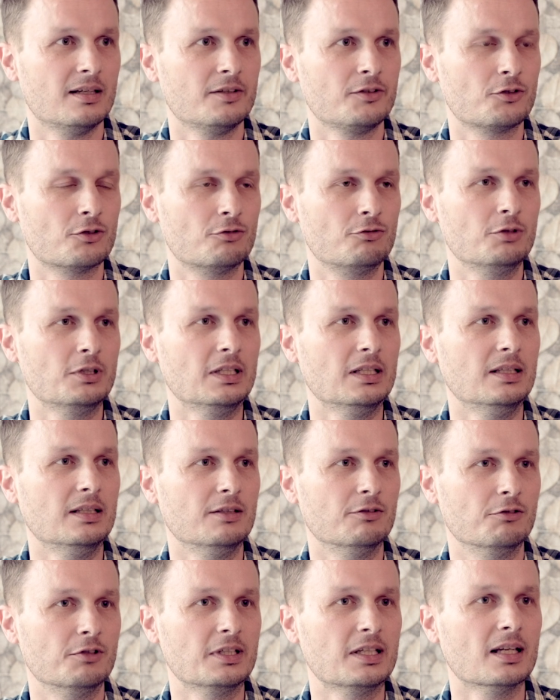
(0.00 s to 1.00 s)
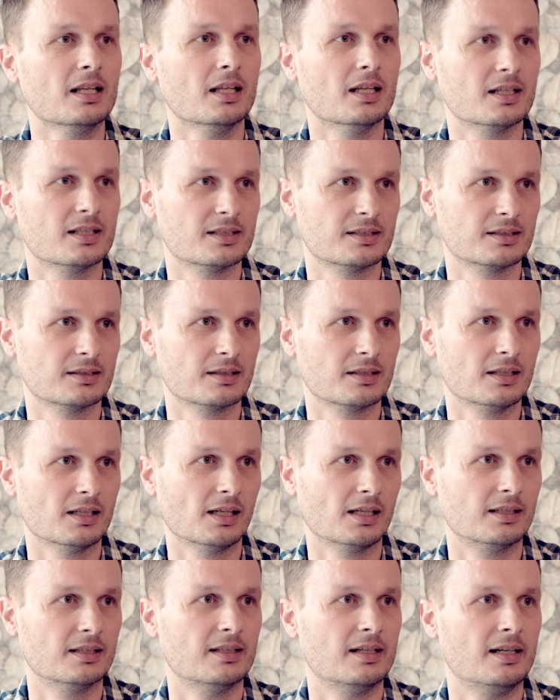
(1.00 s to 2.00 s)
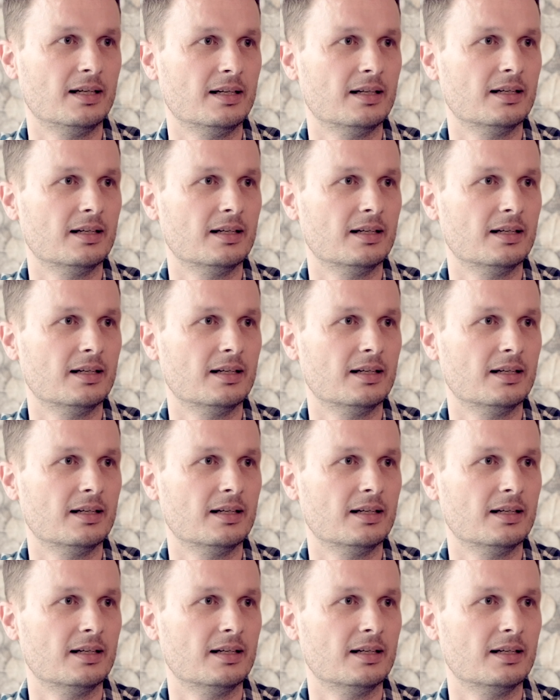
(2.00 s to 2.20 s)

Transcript: to really realizing that